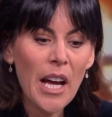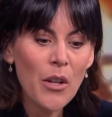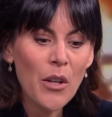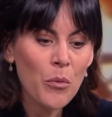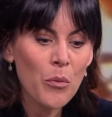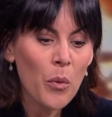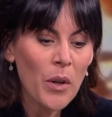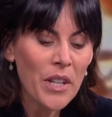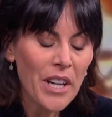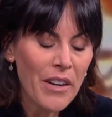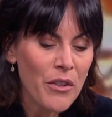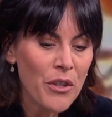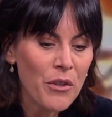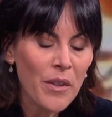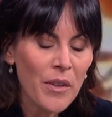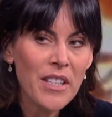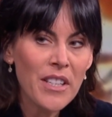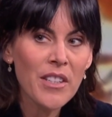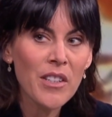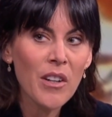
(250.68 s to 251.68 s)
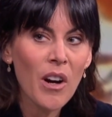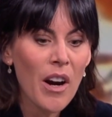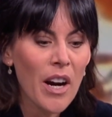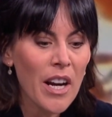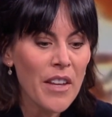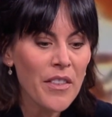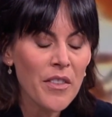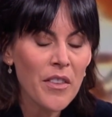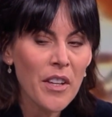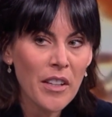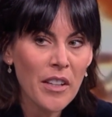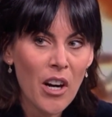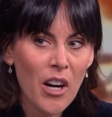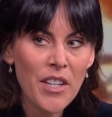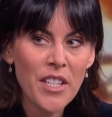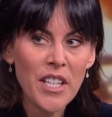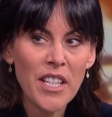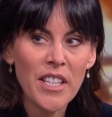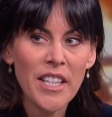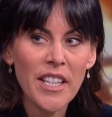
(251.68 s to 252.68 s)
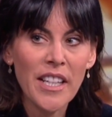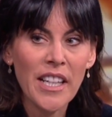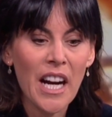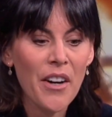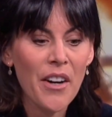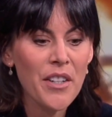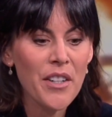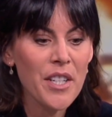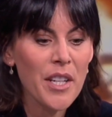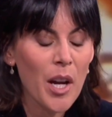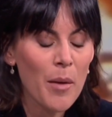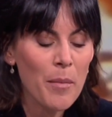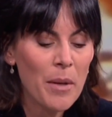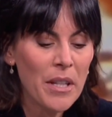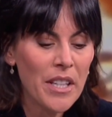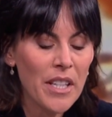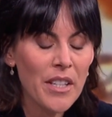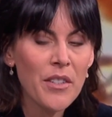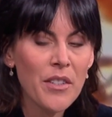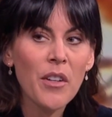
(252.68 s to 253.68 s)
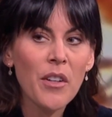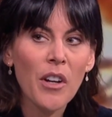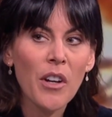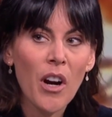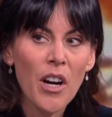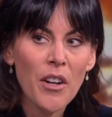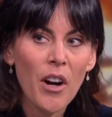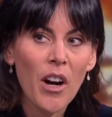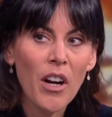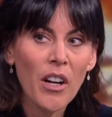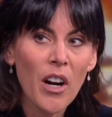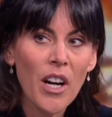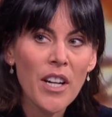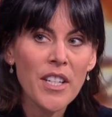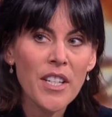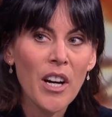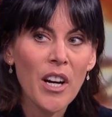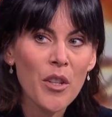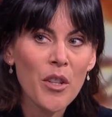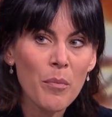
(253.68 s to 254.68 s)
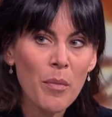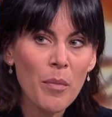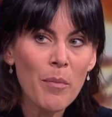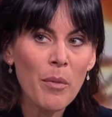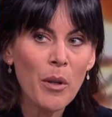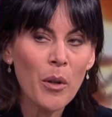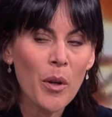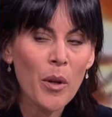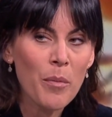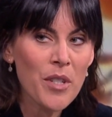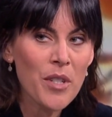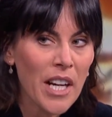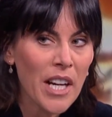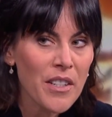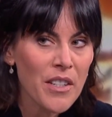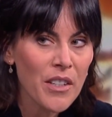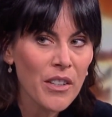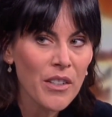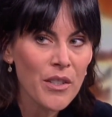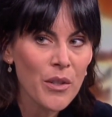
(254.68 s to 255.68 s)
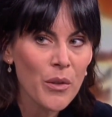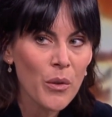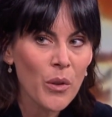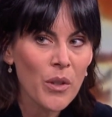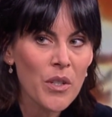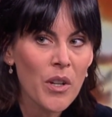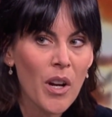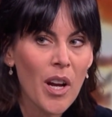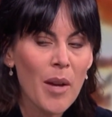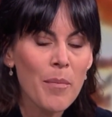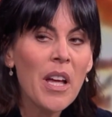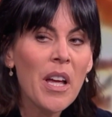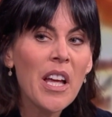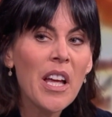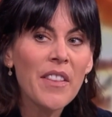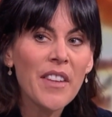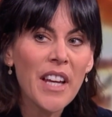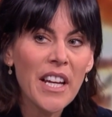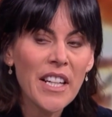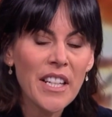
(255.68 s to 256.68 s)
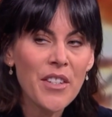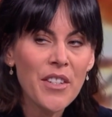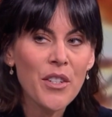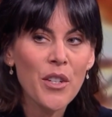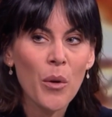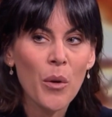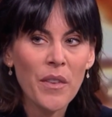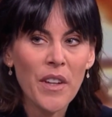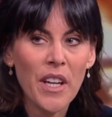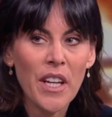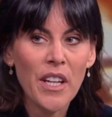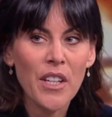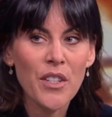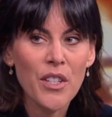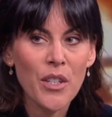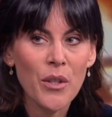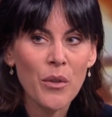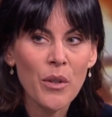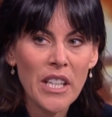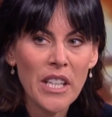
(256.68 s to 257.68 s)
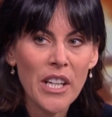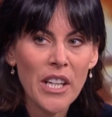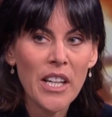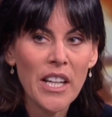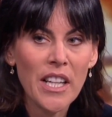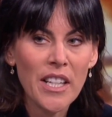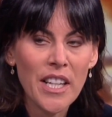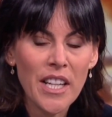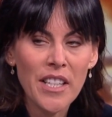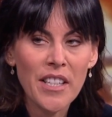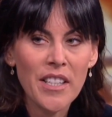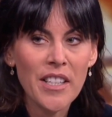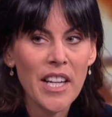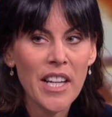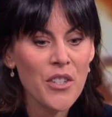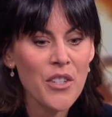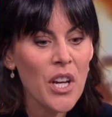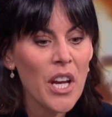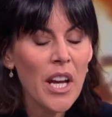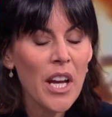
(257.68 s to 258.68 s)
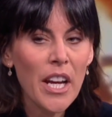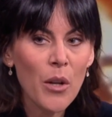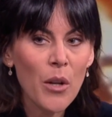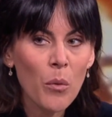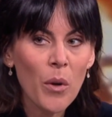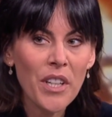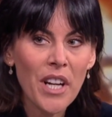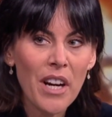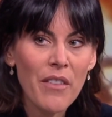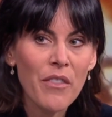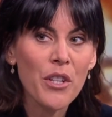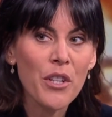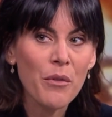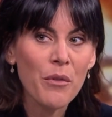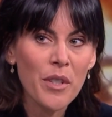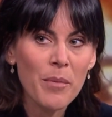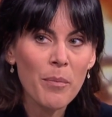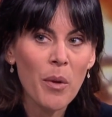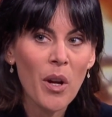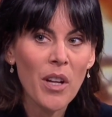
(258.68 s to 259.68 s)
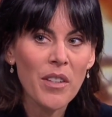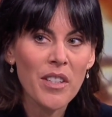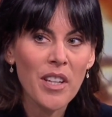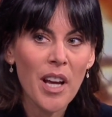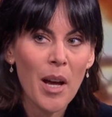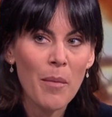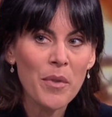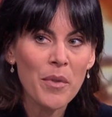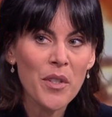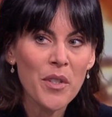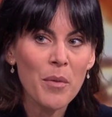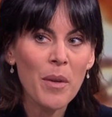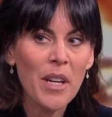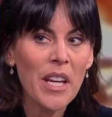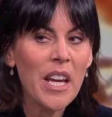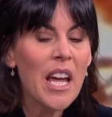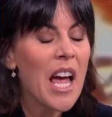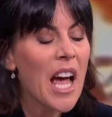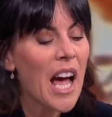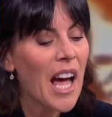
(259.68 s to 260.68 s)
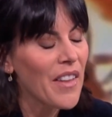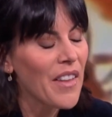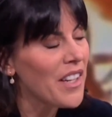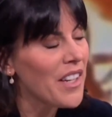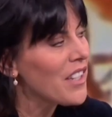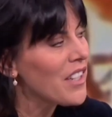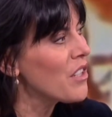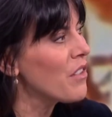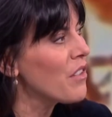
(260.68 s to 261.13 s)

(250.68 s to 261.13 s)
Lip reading: Whatever the reasons are, Gardaí need clarity. I mean, our Gardaí are the people who are protecting us at all time. They need to know what they can do clearly at any stage in whatever the response happens to be, and that is an